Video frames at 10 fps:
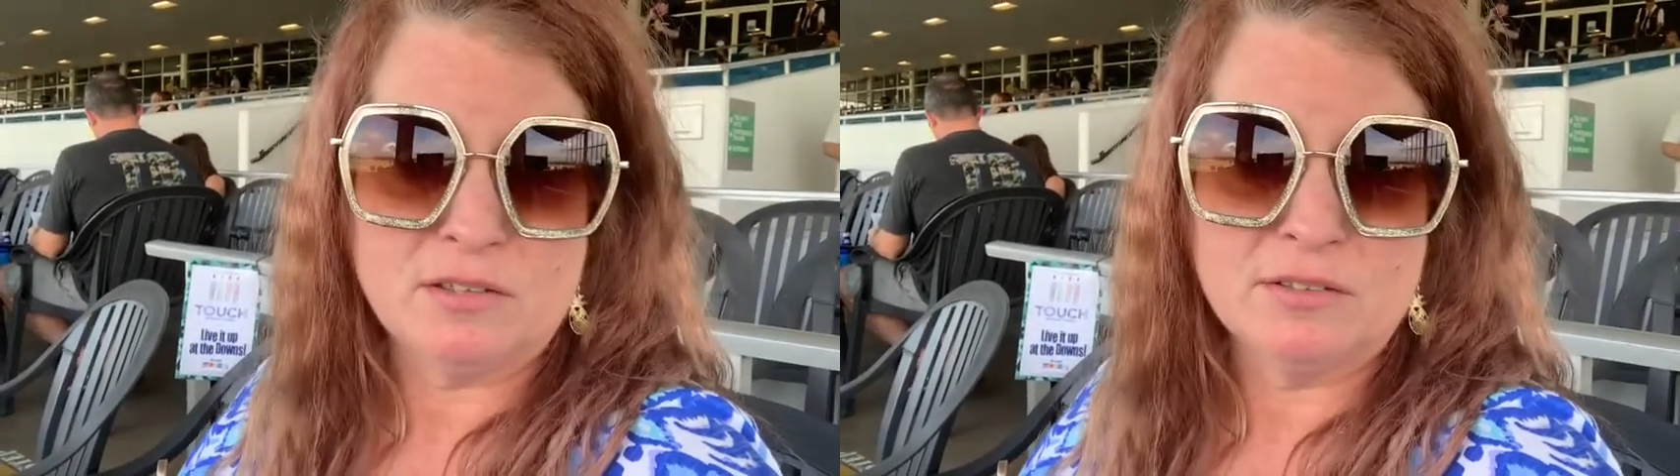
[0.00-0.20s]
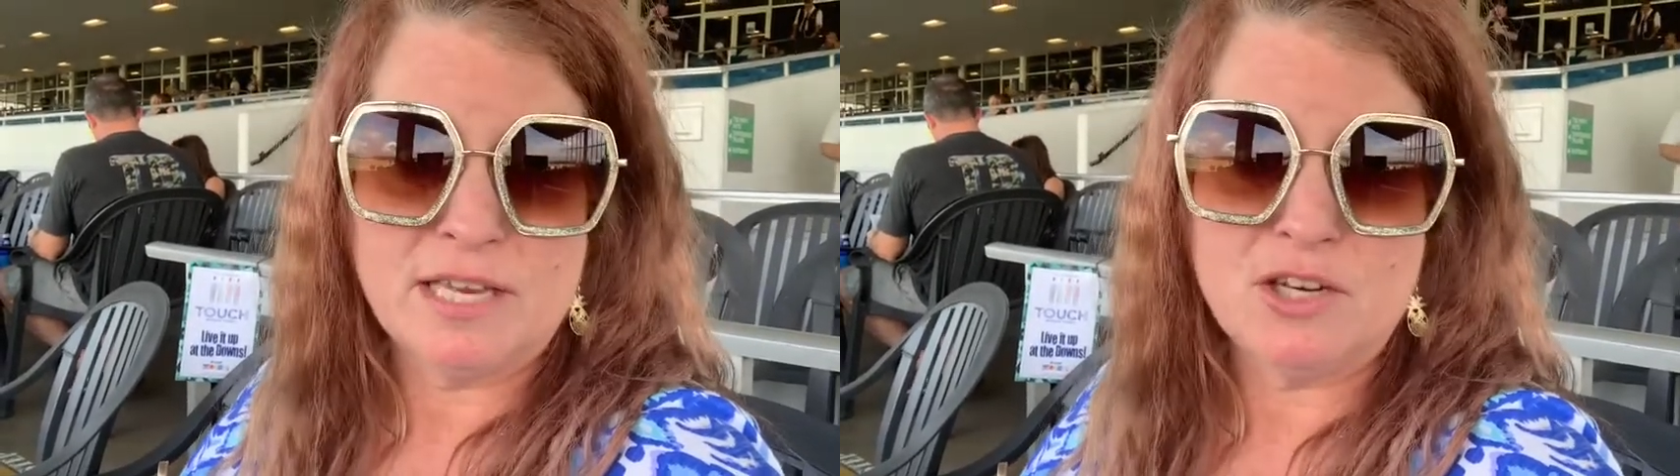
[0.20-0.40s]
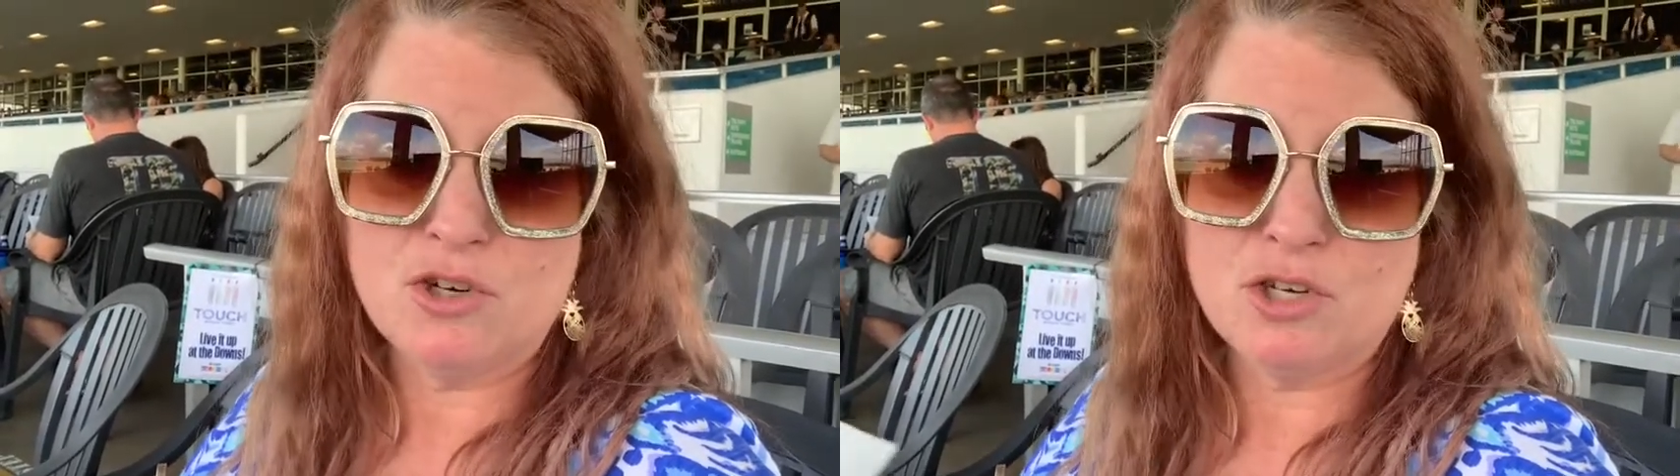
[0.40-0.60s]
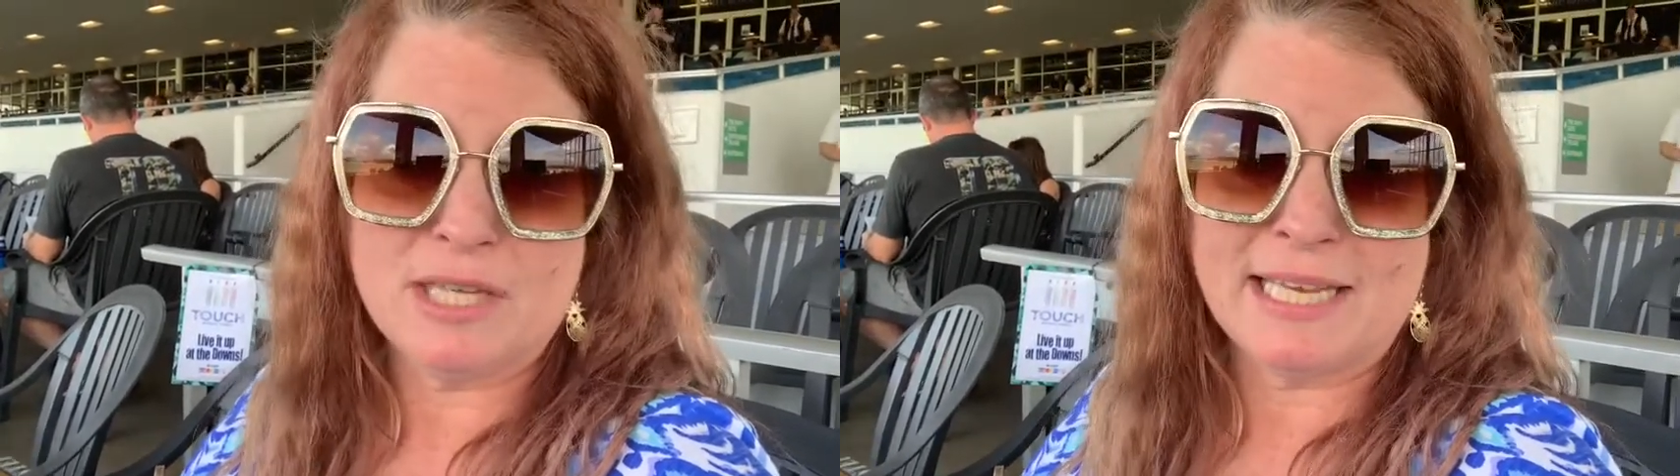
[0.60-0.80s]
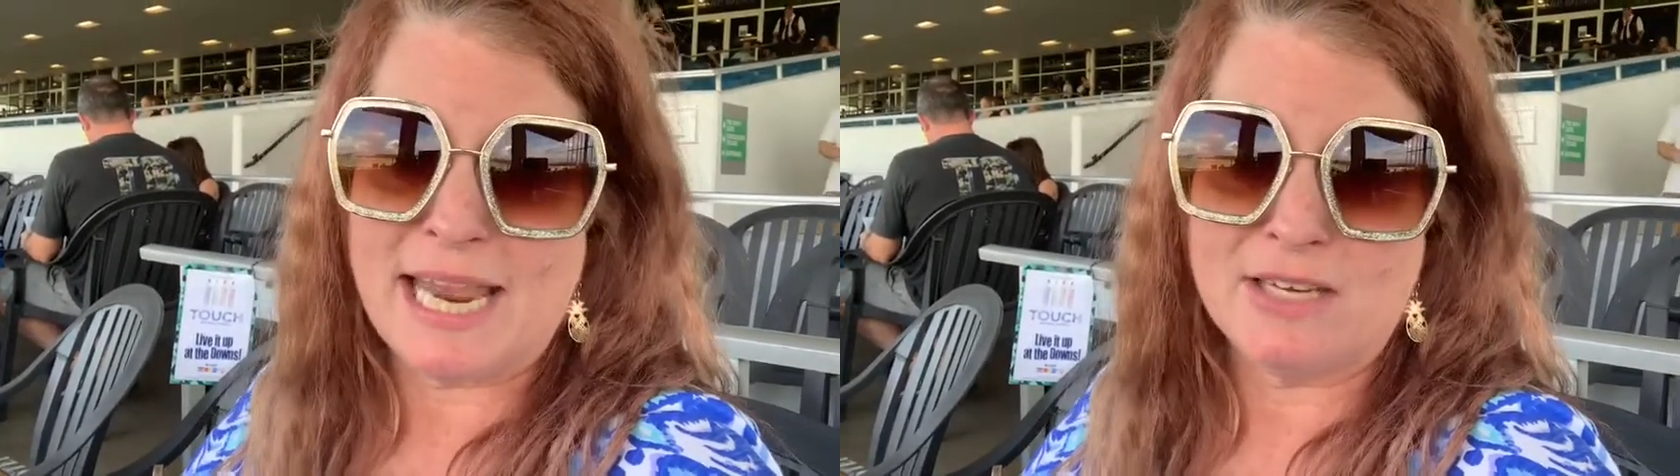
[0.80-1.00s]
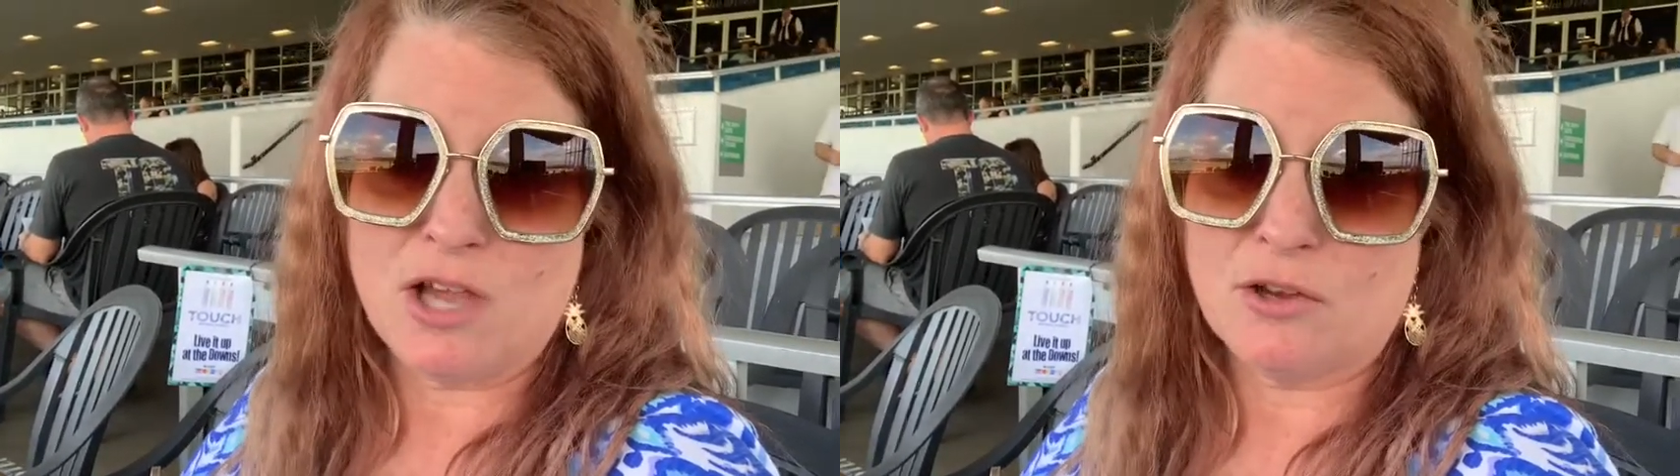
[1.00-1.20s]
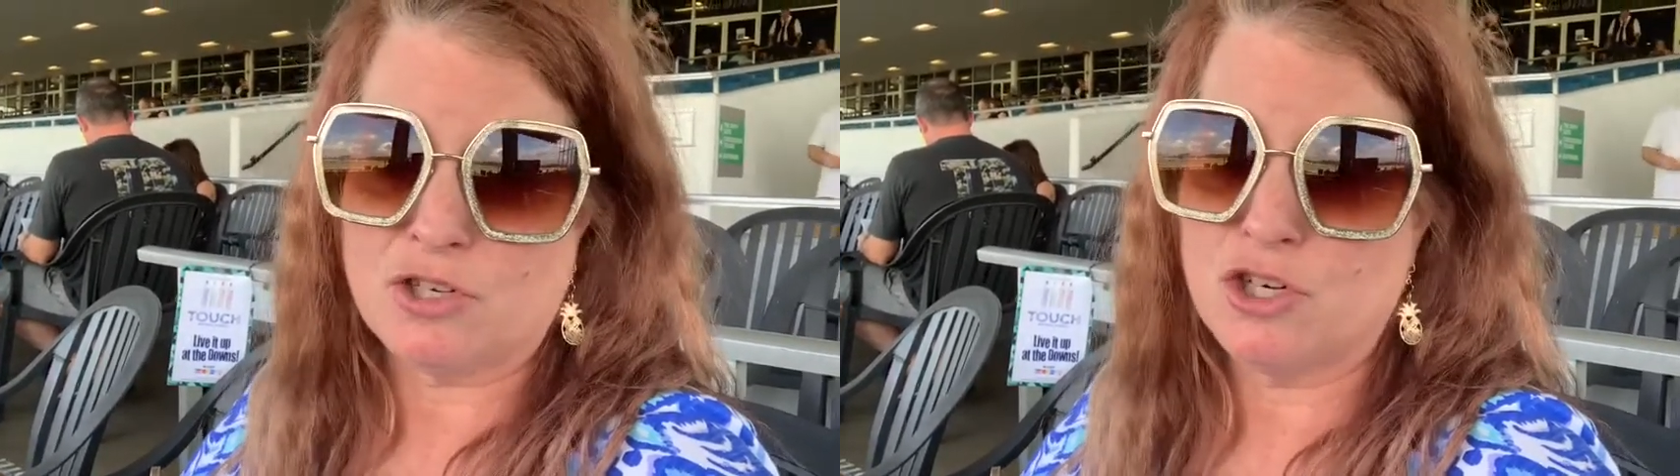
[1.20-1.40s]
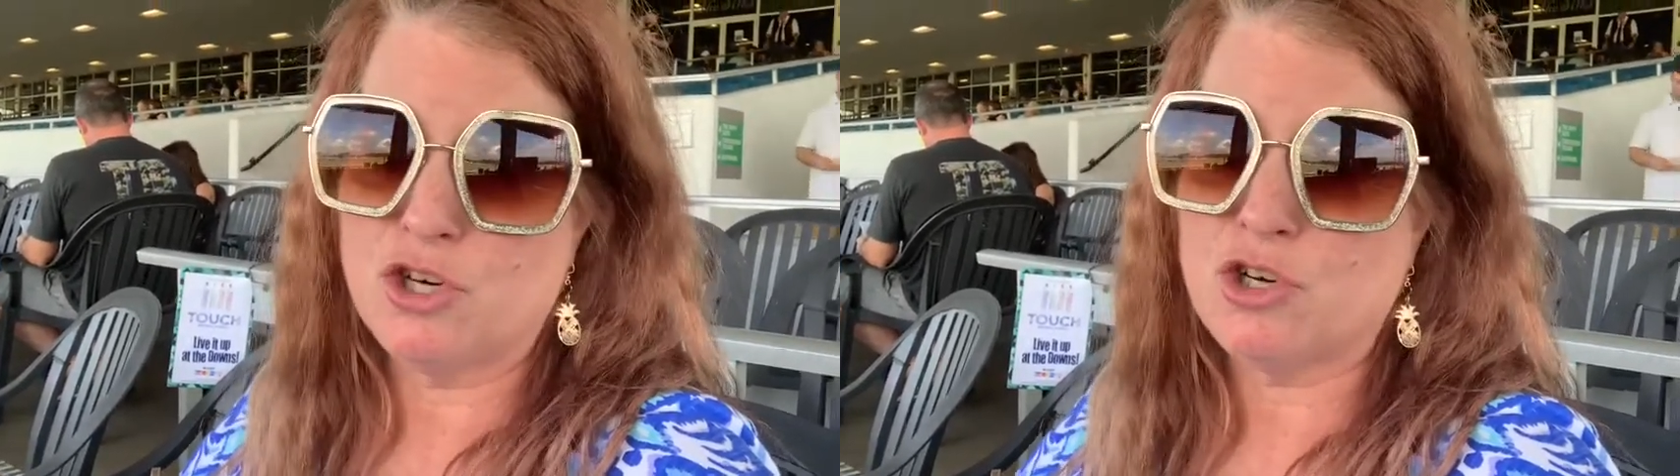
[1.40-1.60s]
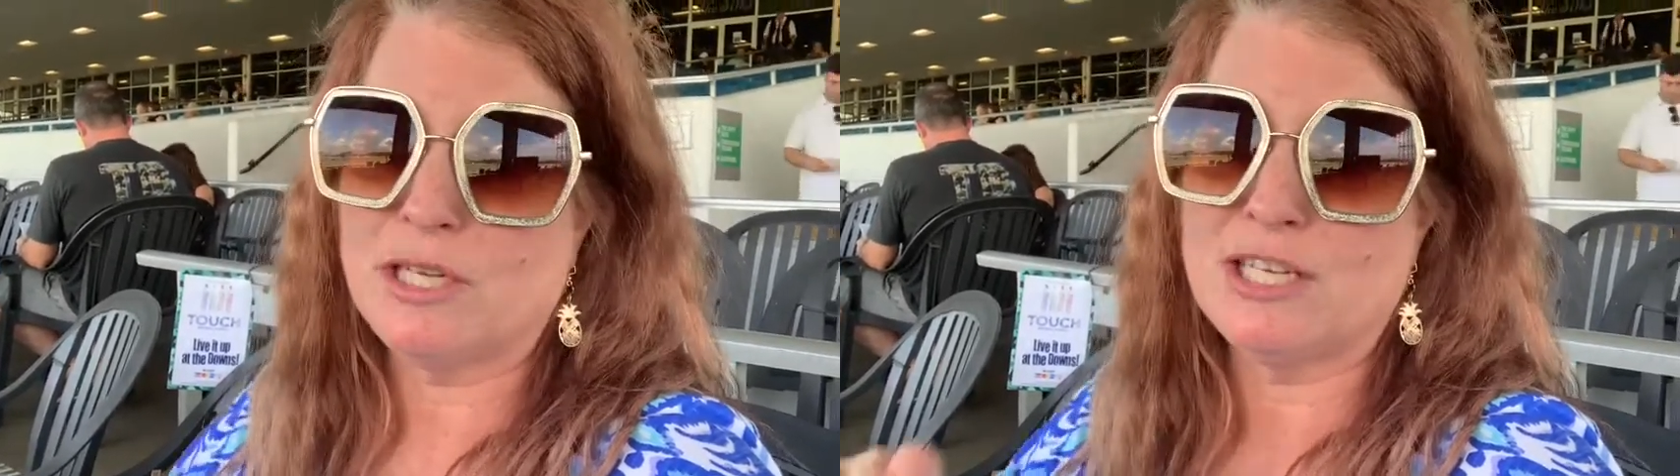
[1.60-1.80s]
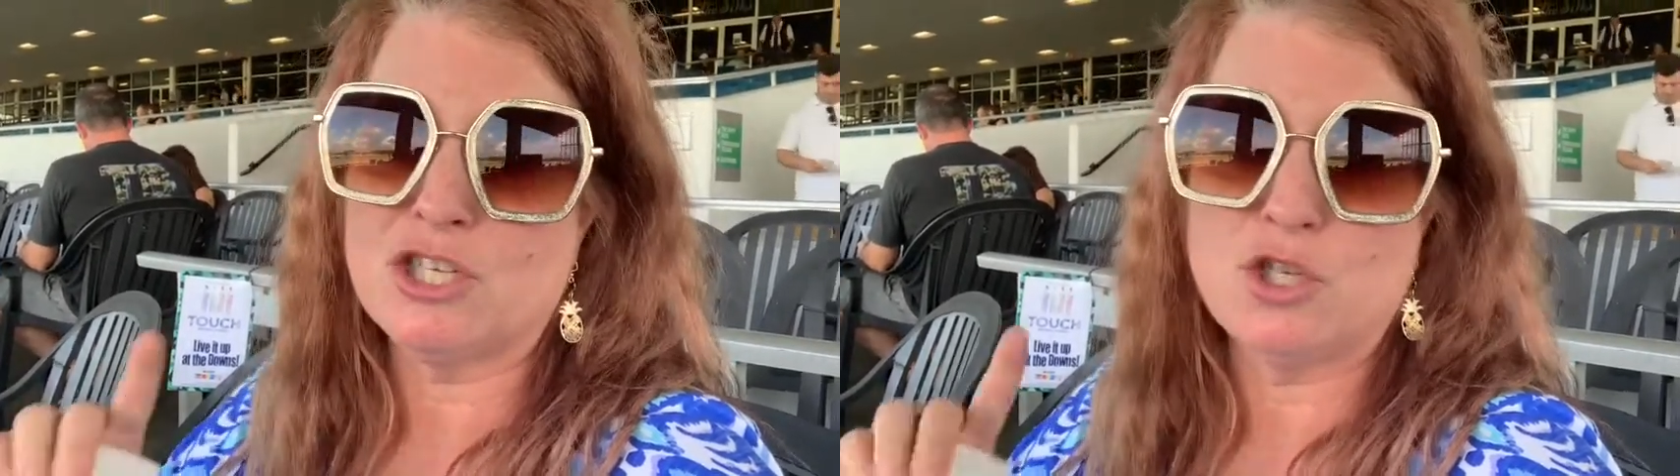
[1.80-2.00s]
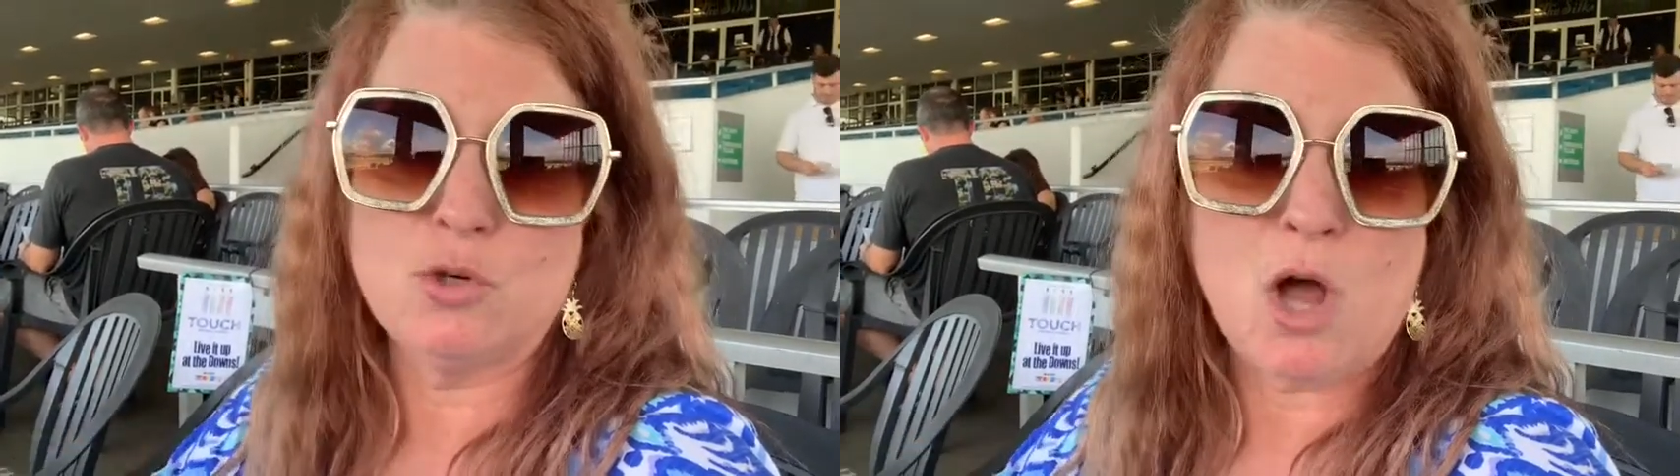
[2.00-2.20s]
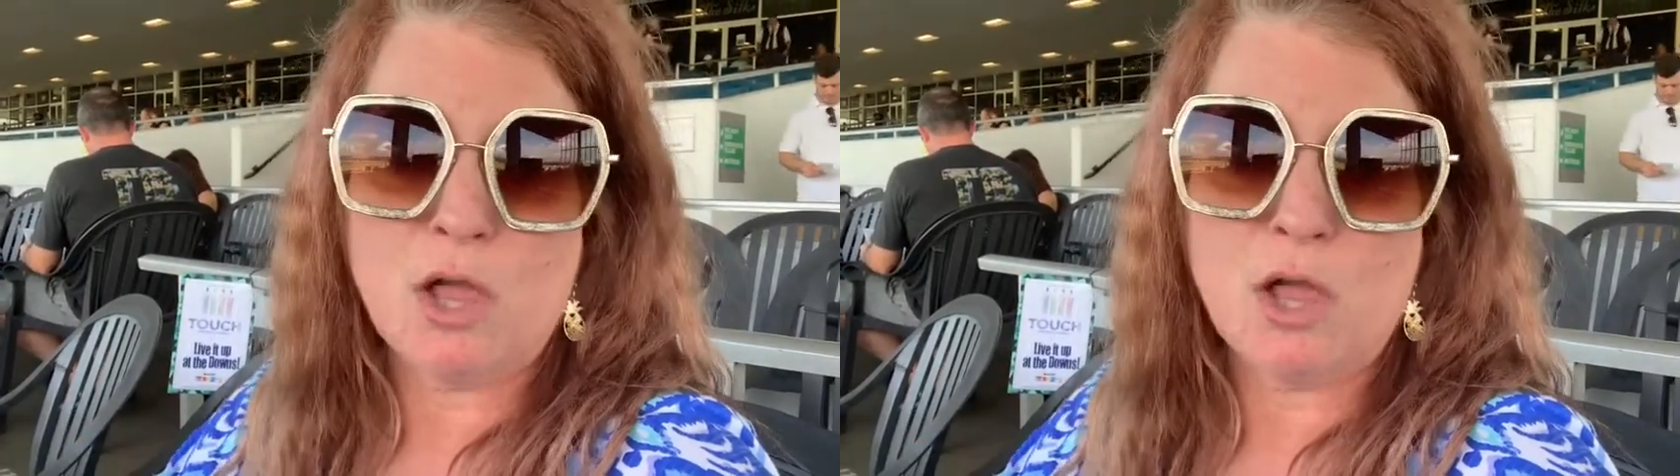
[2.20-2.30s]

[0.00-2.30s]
and it's usually like $8, because usually it's $2